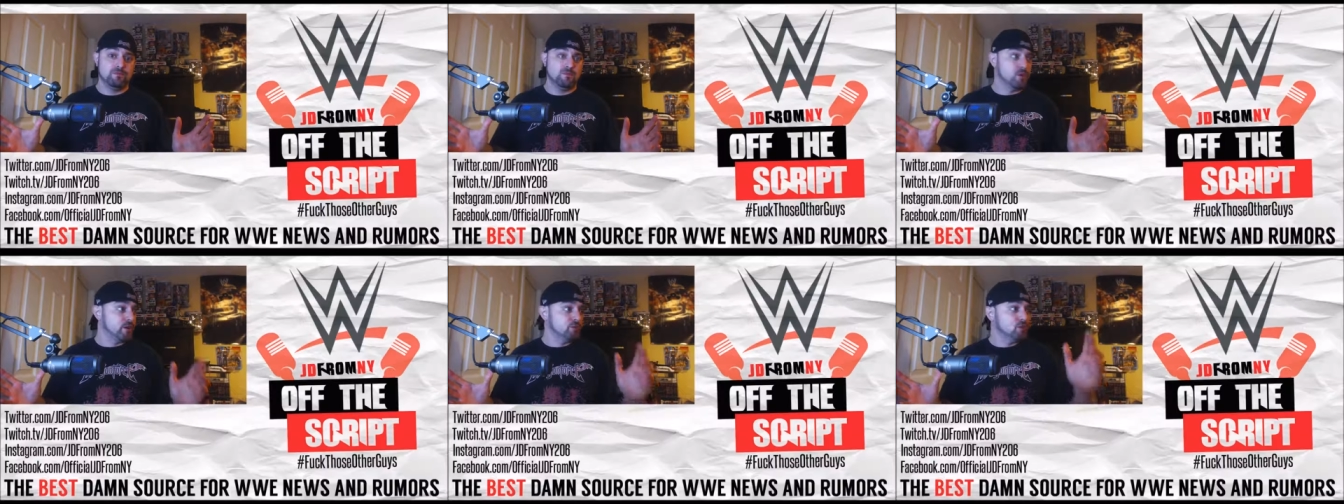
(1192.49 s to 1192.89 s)

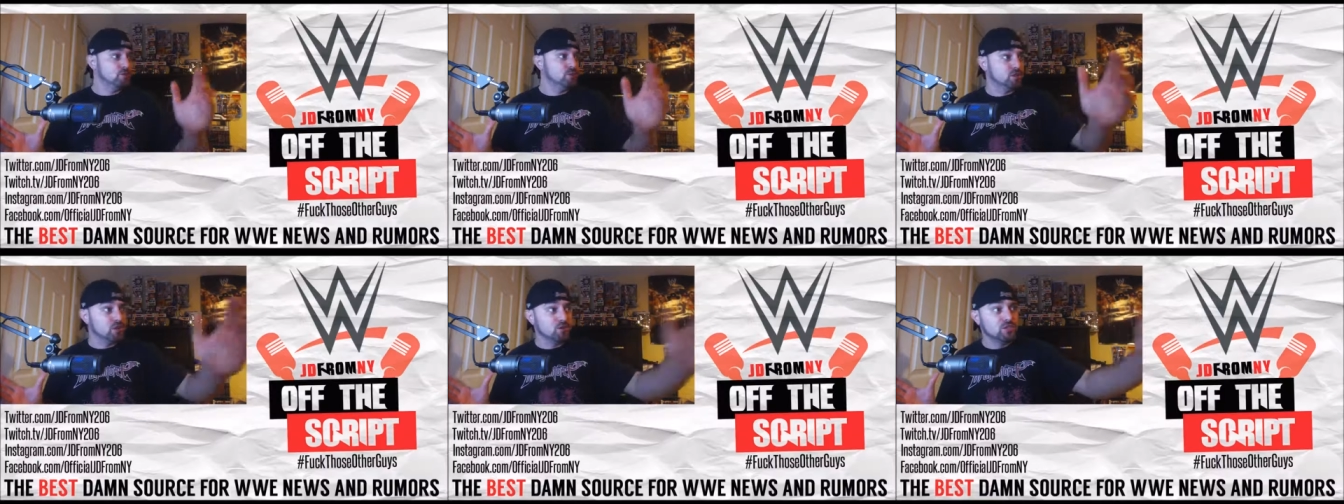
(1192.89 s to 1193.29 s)
Why don't you
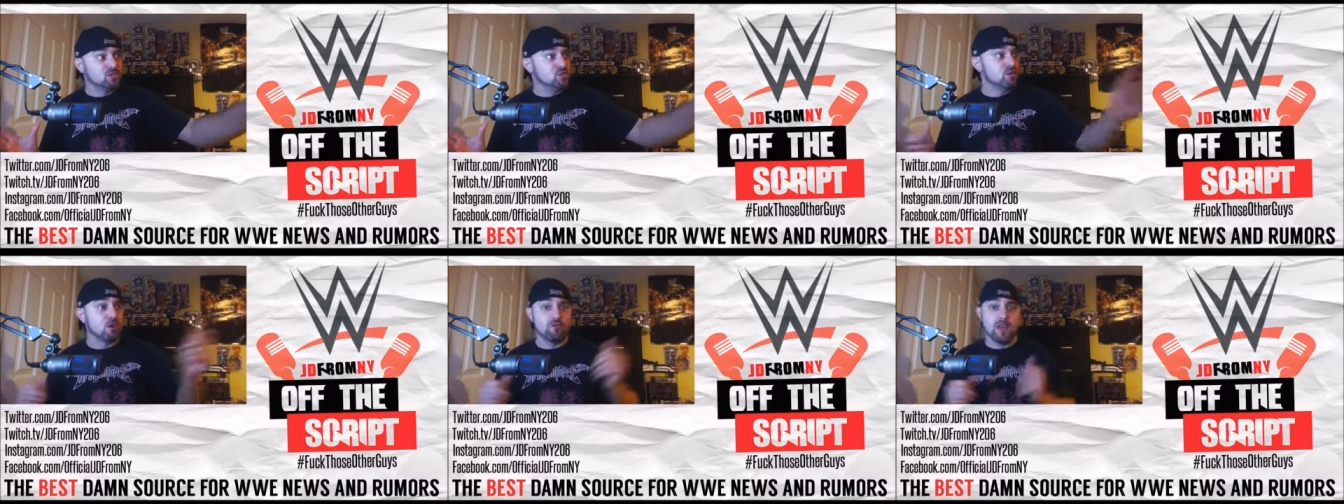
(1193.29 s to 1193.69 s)
put those
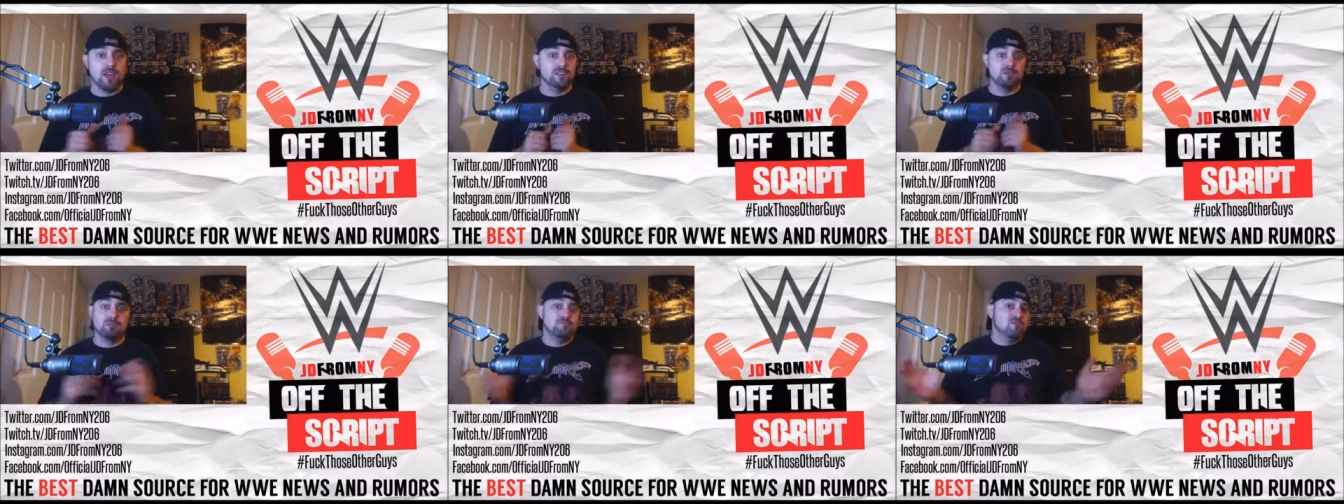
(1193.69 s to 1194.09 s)
two in a
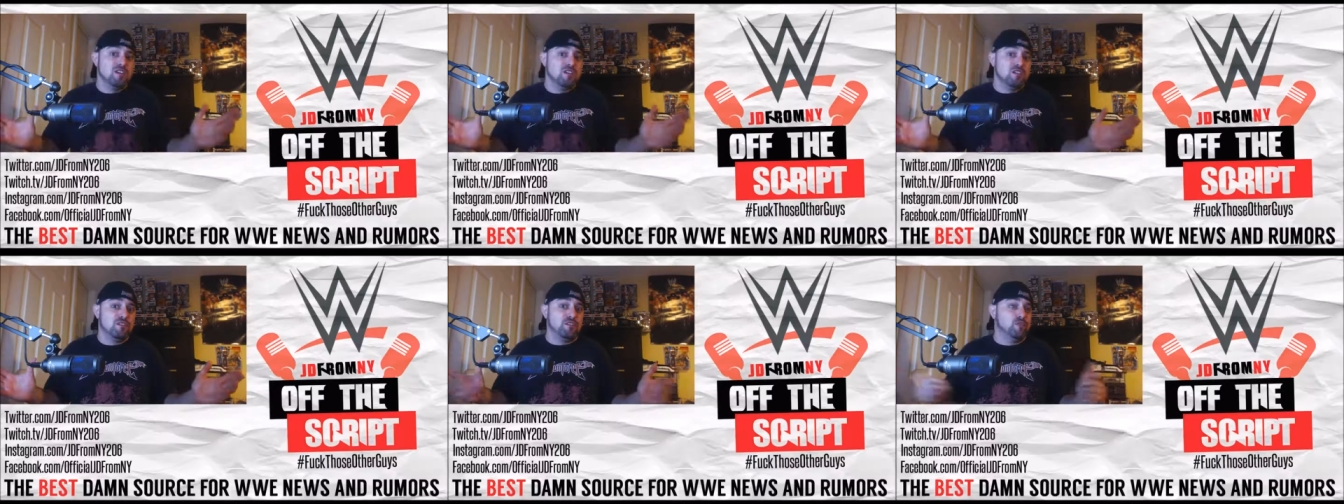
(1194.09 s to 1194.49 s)
random,
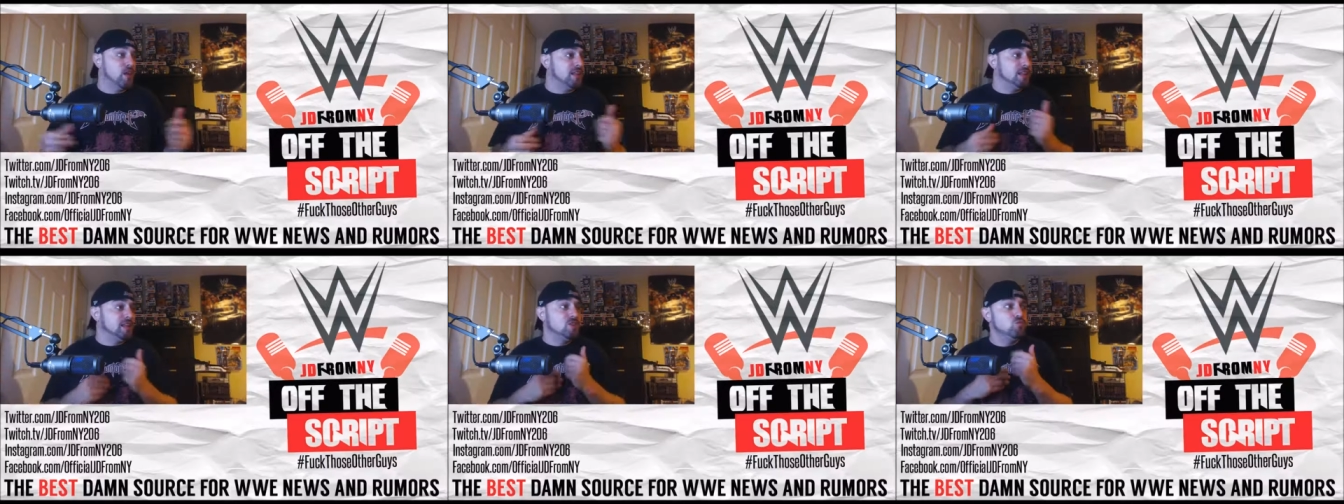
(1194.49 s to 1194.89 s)

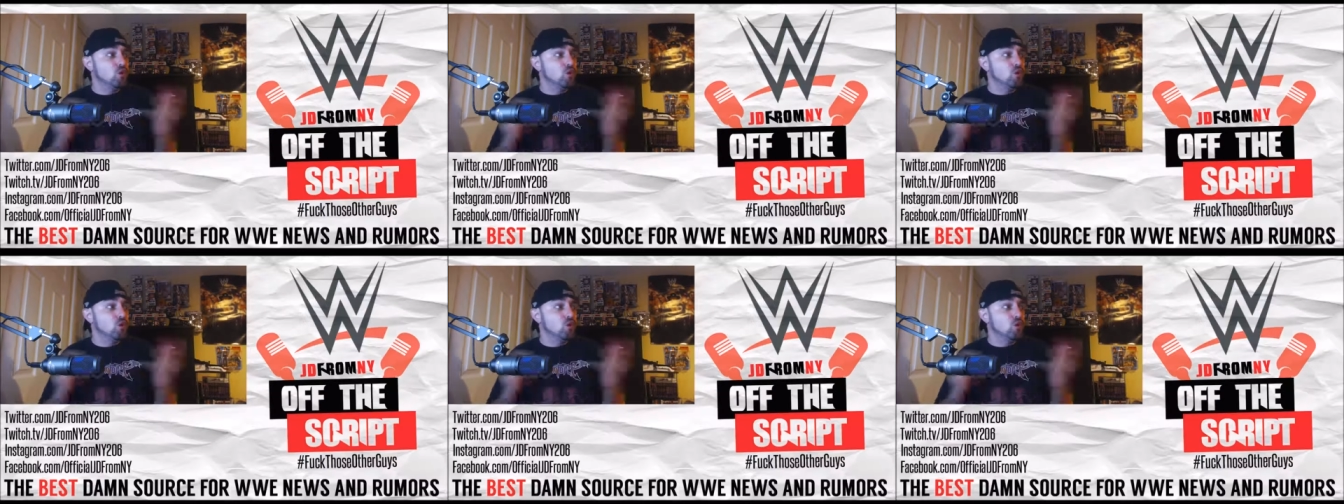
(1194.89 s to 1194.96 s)
friendly,